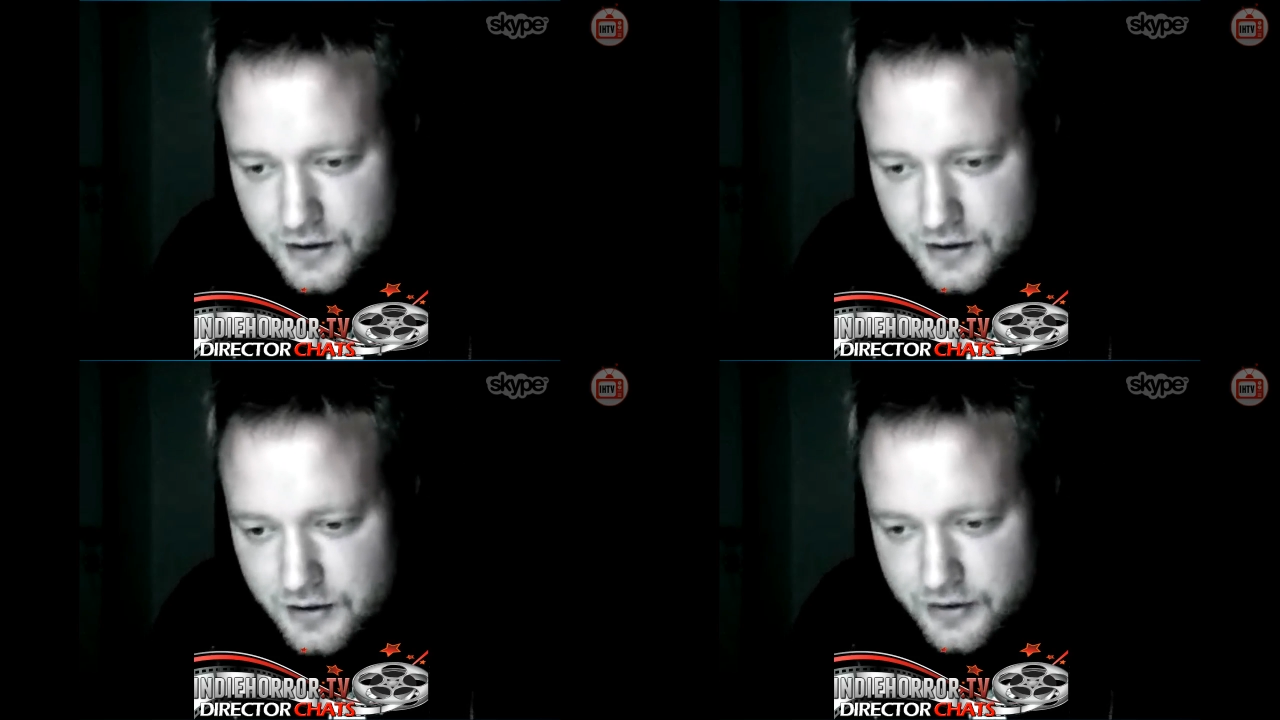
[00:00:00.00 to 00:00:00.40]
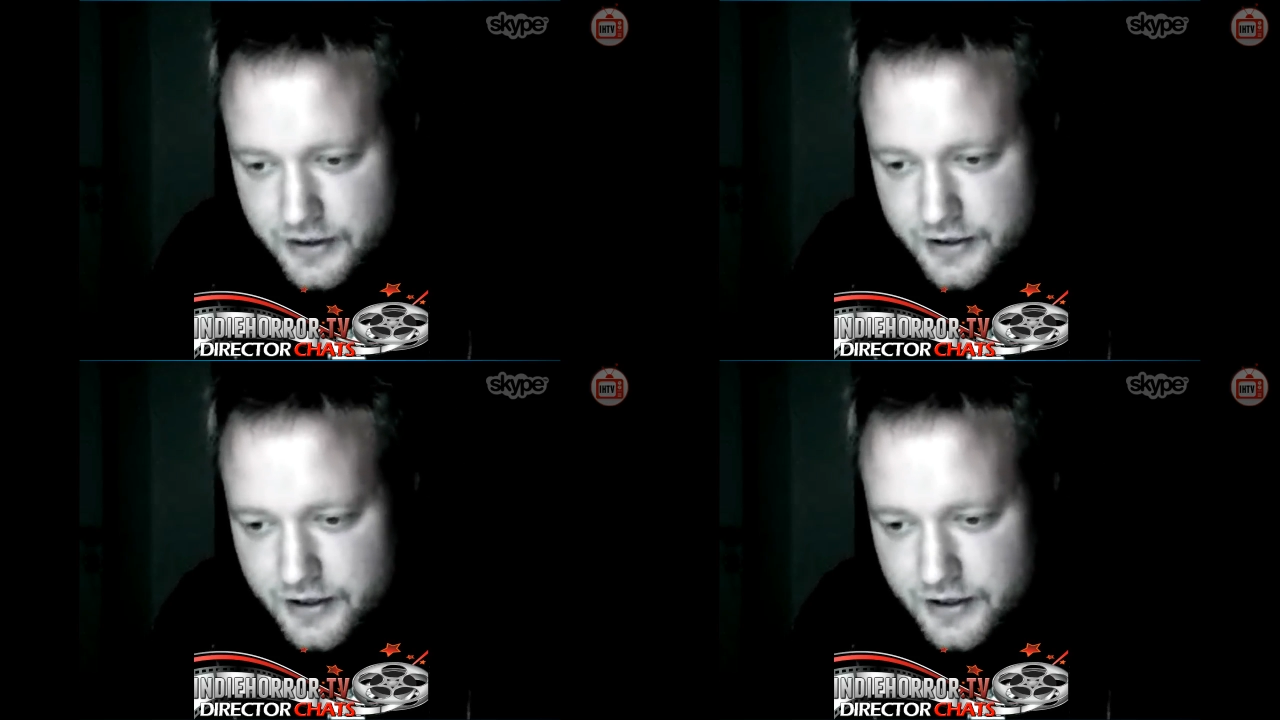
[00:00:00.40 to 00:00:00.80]

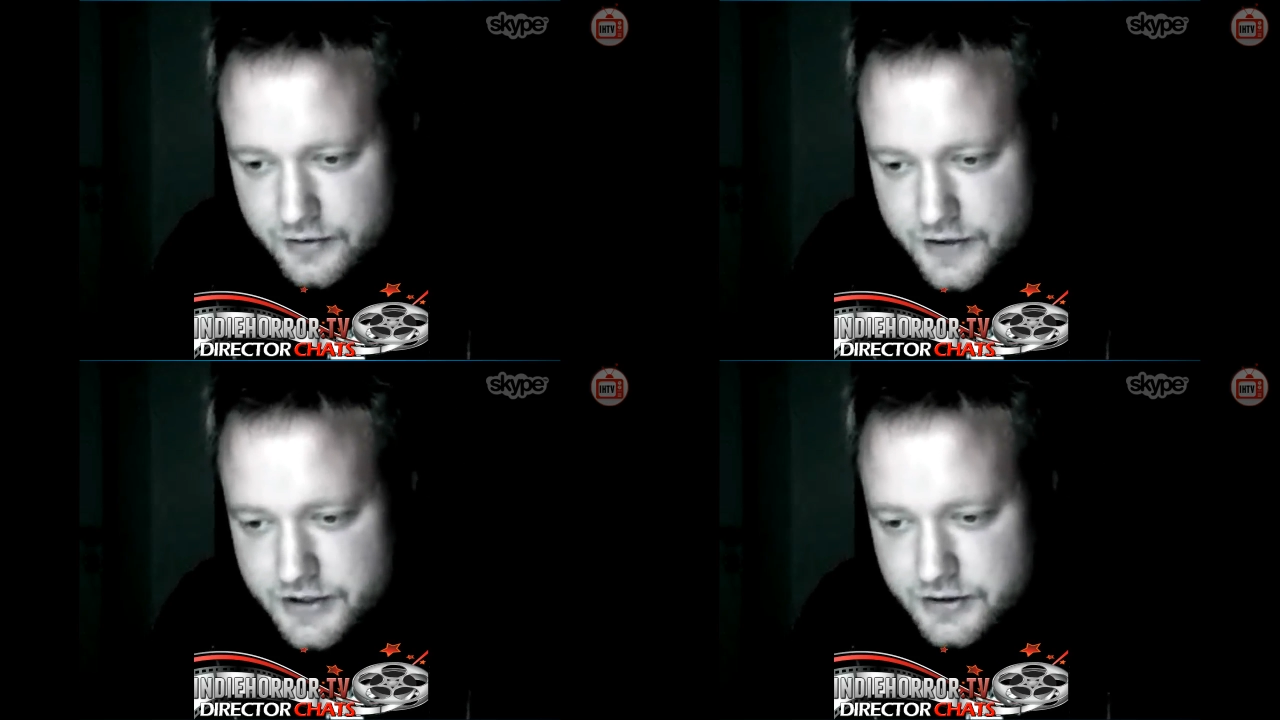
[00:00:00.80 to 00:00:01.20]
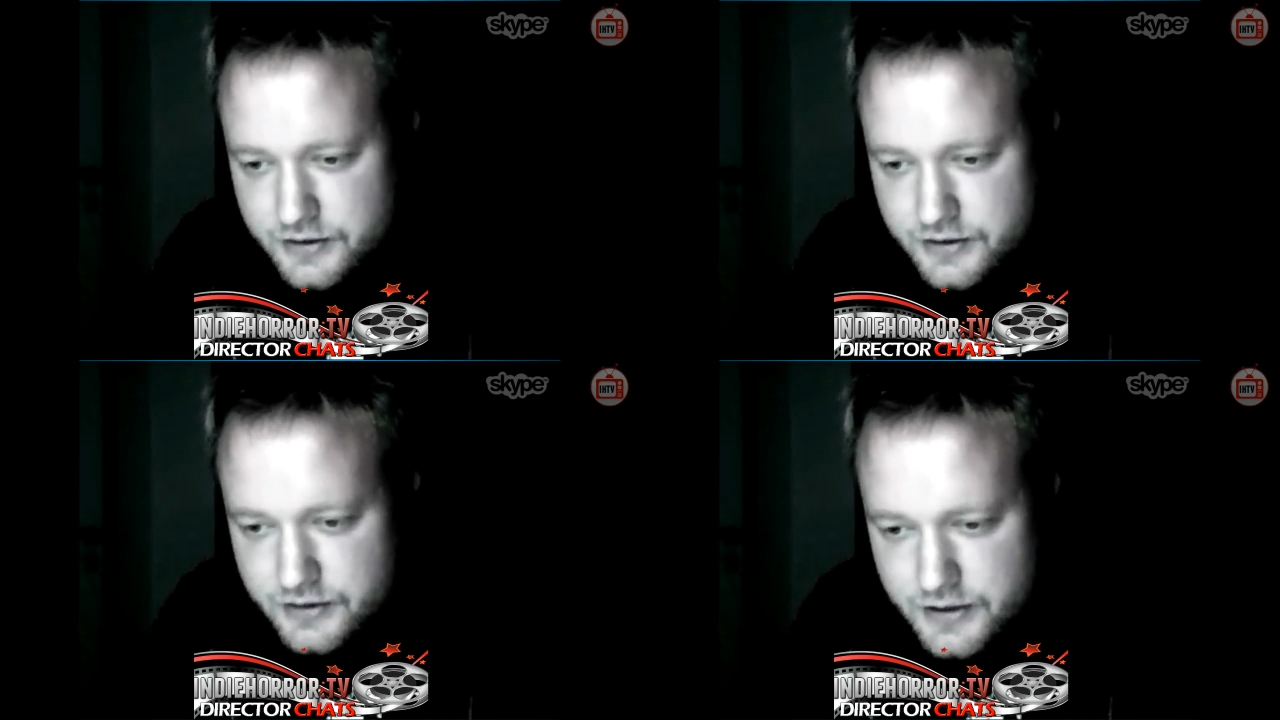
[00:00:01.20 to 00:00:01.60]
Okay, another
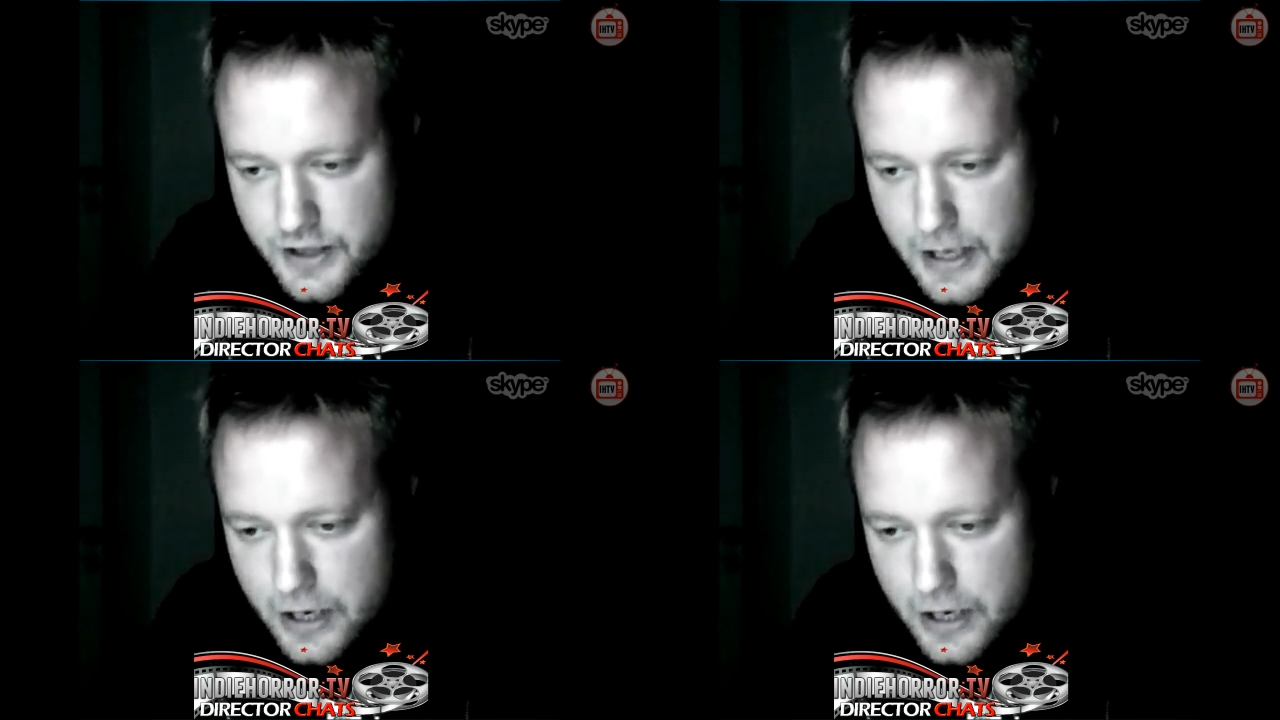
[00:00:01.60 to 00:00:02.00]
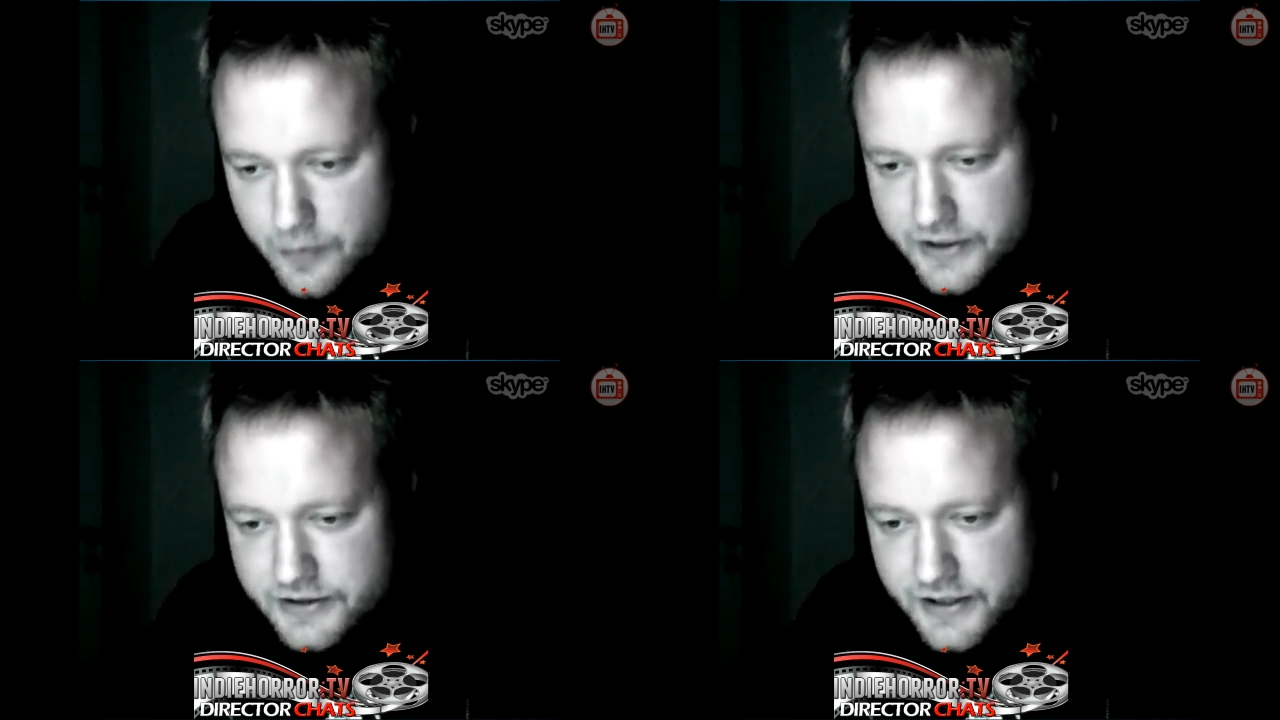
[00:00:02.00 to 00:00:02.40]
question. How
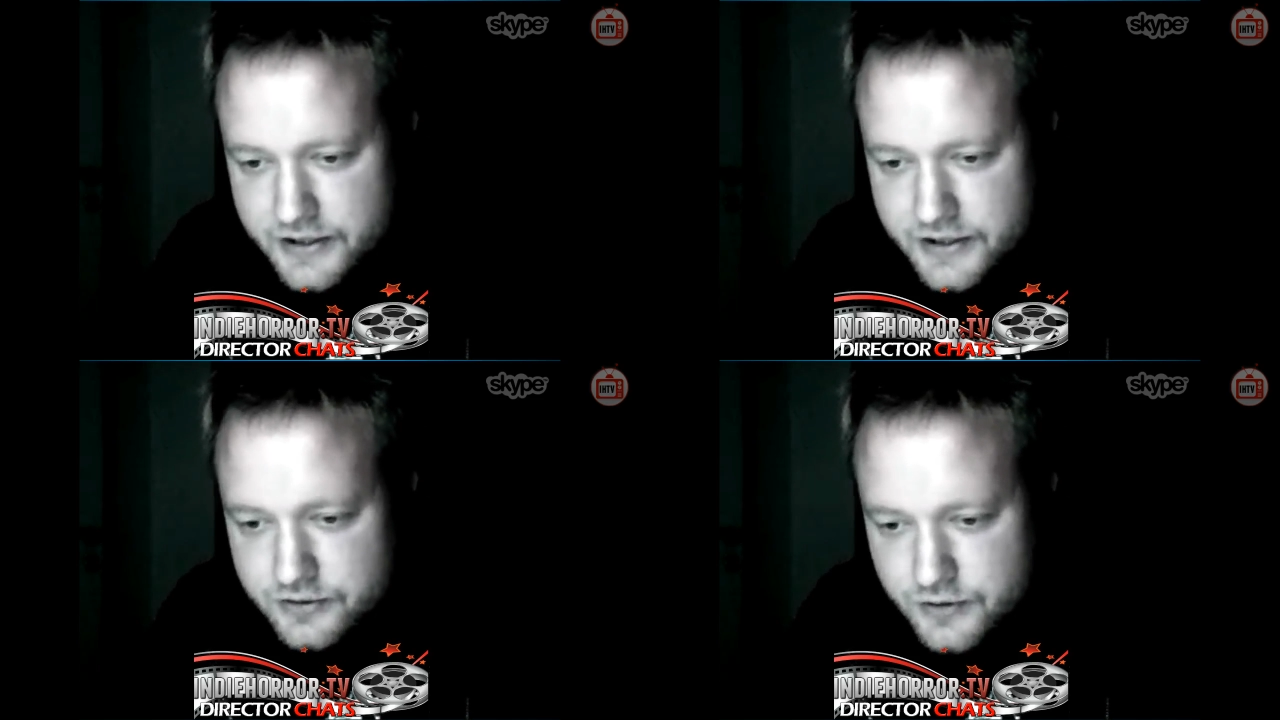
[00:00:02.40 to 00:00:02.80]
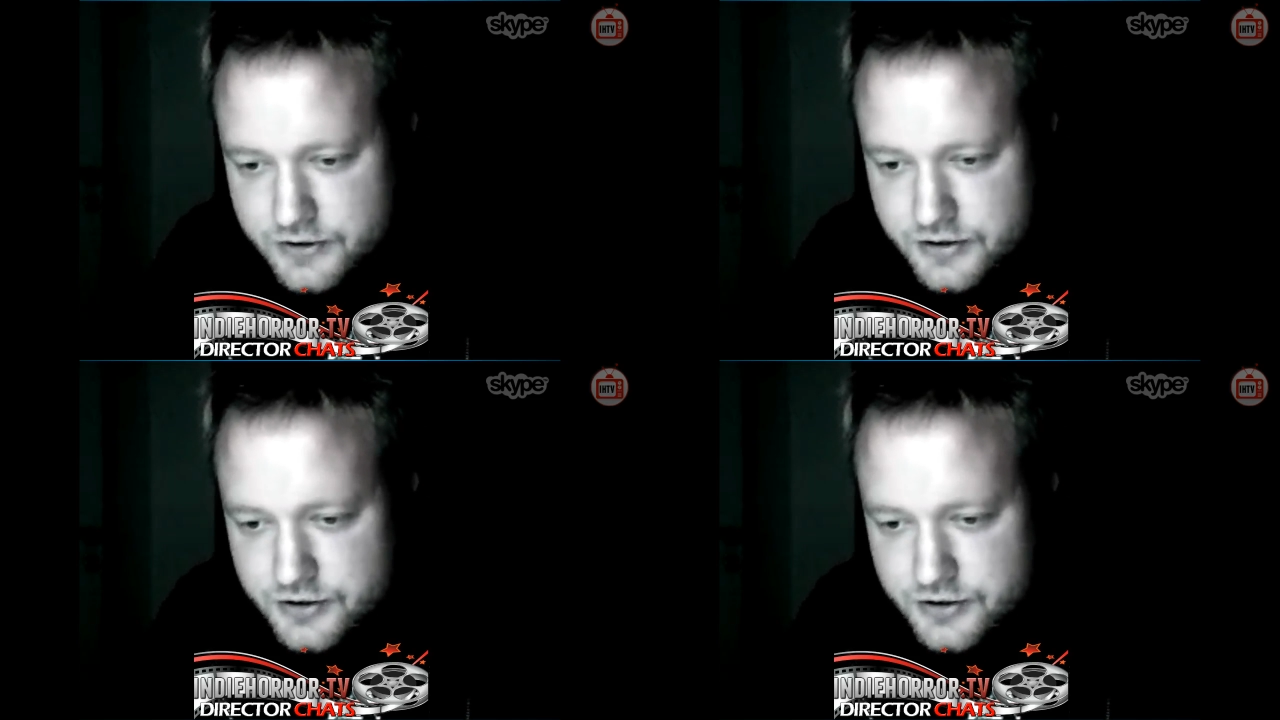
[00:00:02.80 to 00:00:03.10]
many days was